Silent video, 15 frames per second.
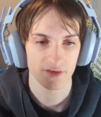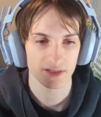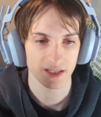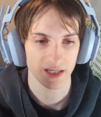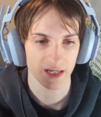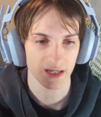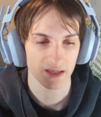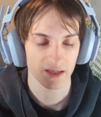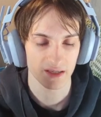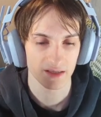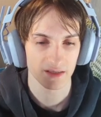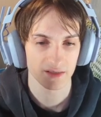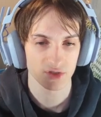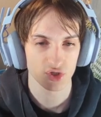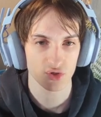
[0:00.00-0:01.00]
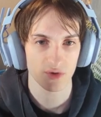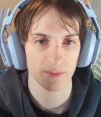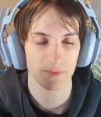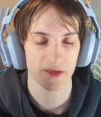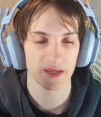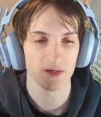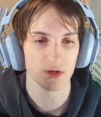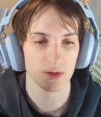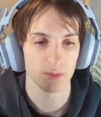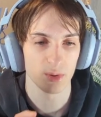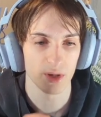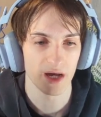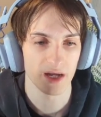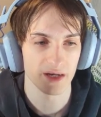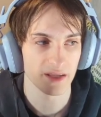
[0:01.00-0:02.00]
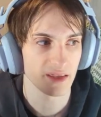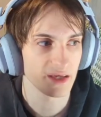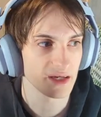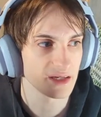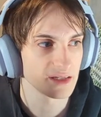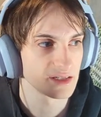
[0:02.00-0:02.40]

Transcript: like a script that you can put onto things.